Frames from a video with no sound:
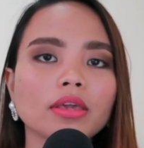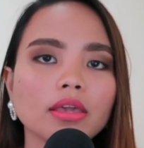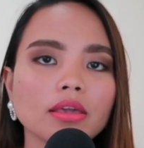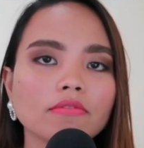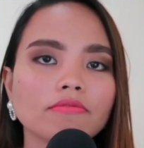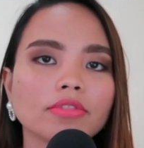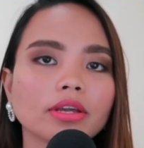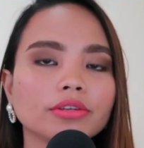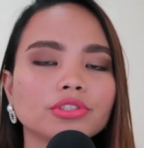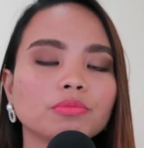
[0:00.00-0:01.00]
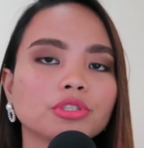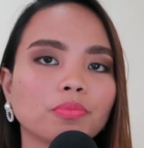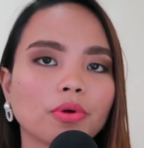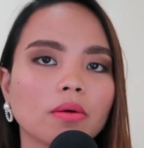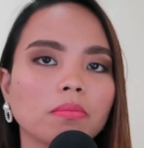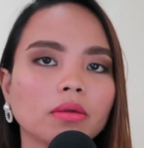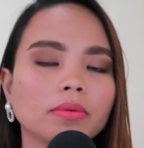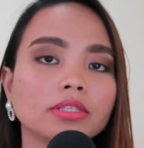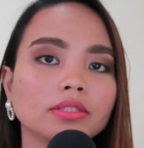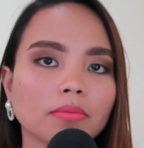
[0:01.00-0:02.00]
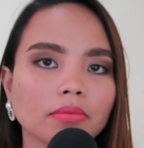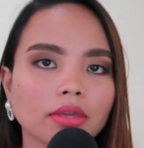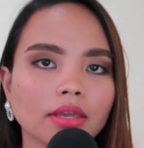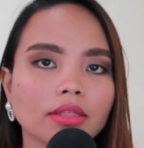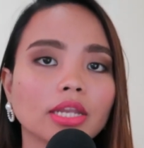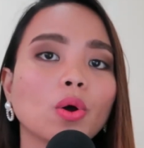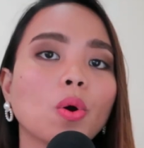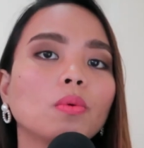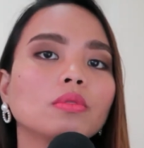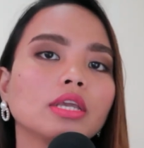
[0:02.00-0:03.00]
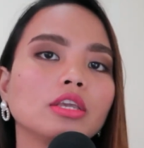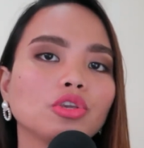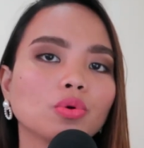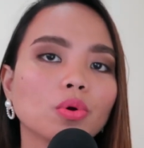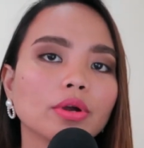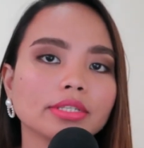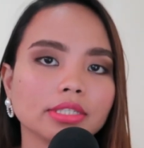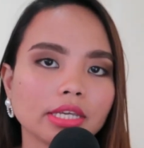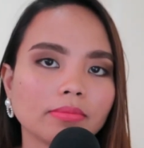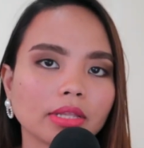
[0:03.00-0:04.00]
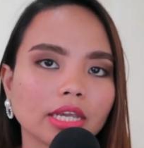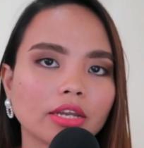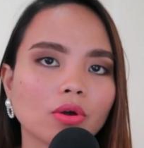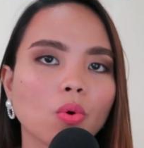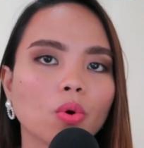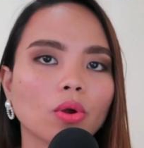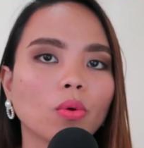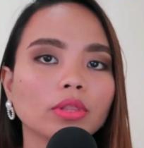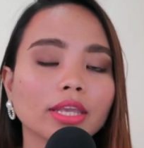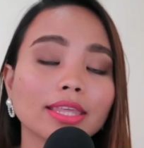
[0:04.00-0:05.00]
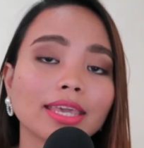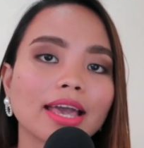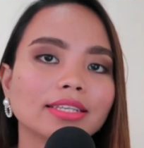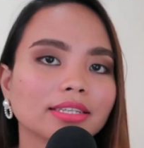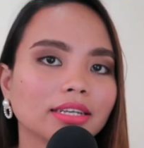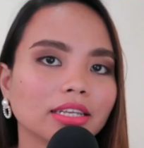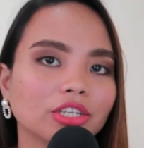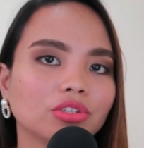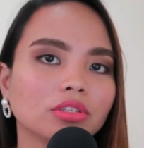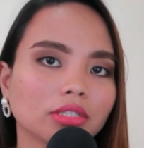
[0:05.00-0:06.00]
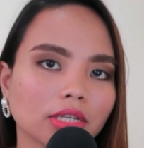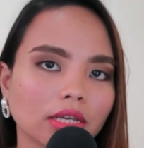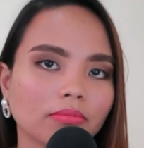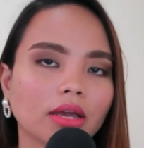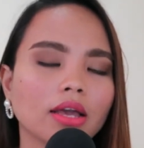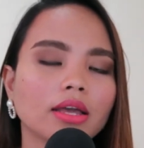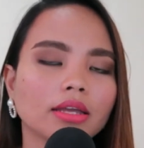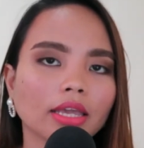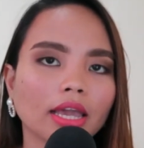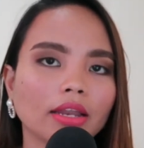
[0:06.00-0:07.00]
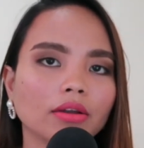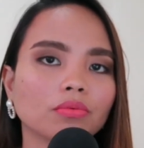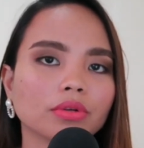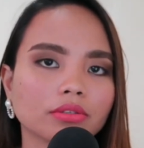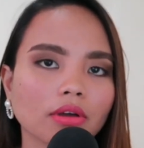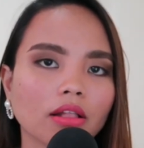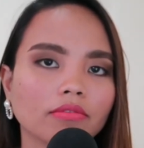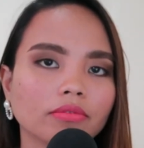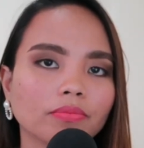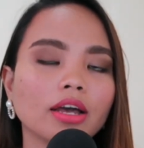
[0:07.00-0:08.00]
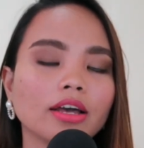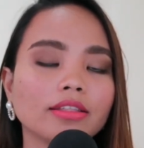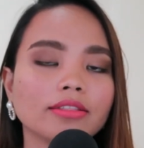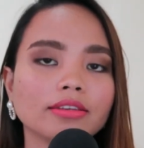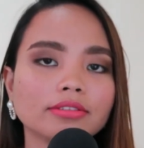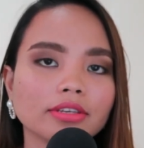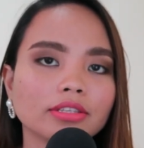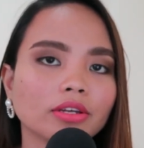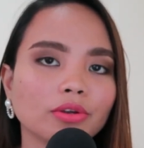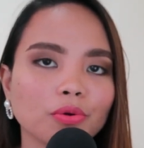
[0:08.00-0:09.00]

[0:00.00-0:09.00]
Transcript: if the customer's problem is something that only your team lead or only the escalation team can resolve. This is a